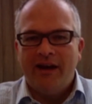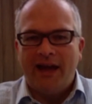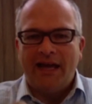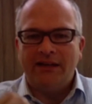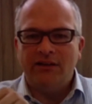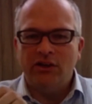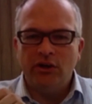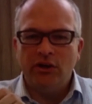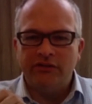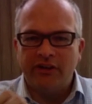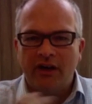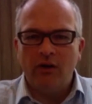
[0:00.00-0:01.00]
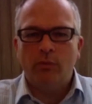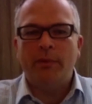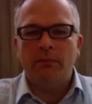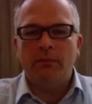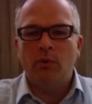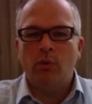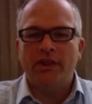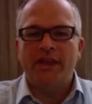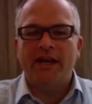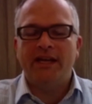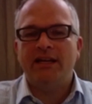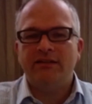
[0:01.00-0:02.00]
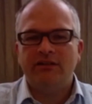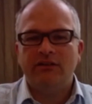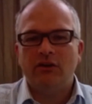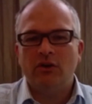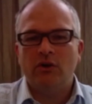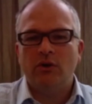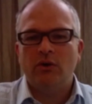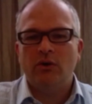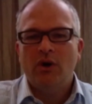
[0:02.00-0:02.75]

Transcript: and you tell people what they need to do,